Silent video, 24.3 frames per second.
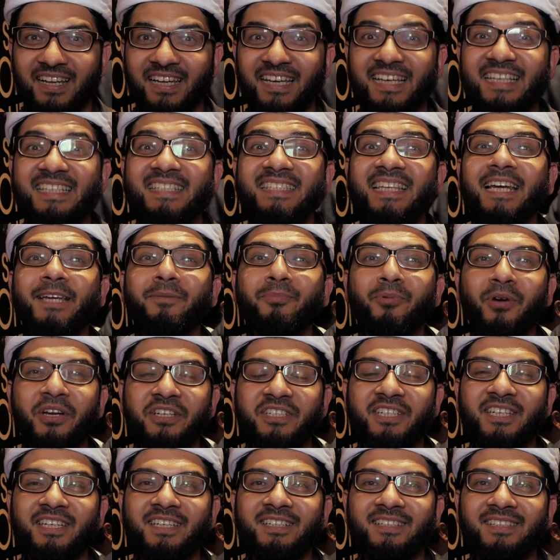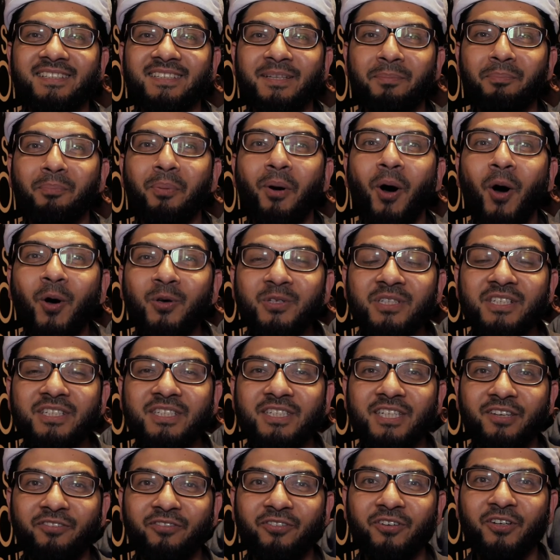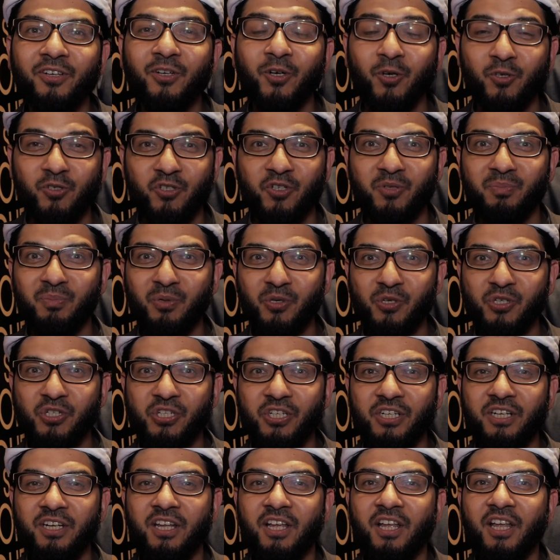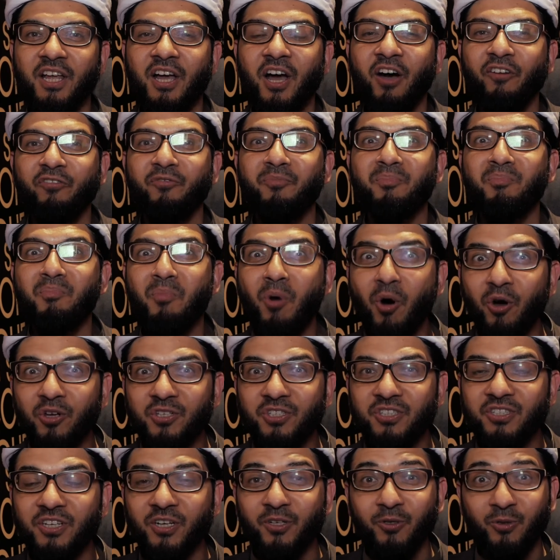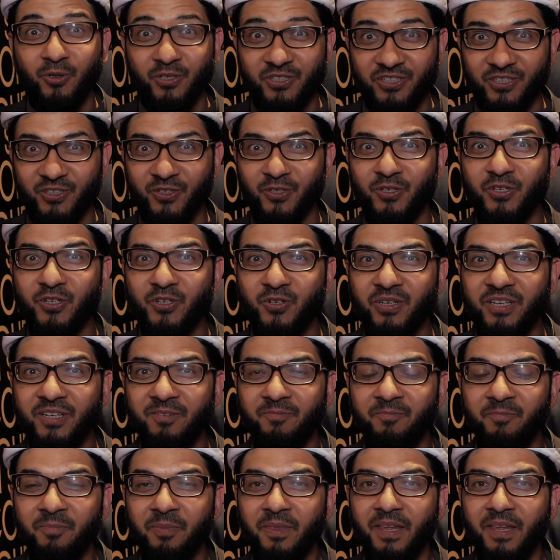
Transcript: It celebrated the positive contribution of mosques across the country